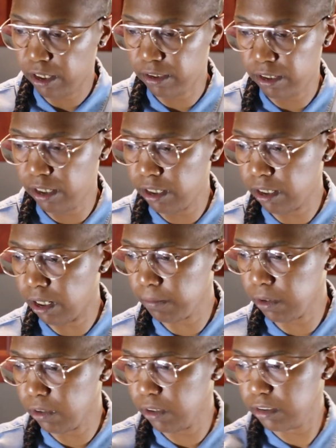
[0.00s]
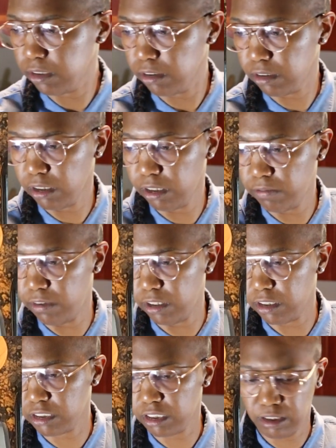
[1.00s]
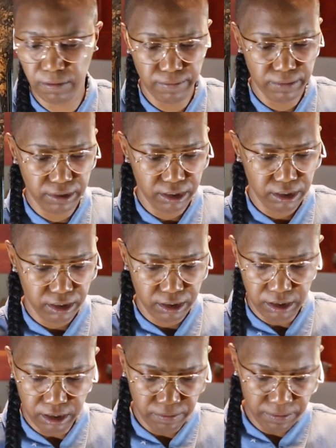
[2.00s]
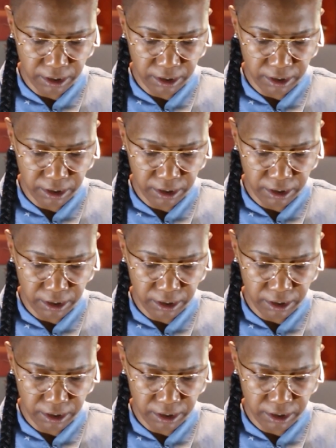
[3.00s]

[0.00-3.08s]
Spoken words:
And then I'm going to give this a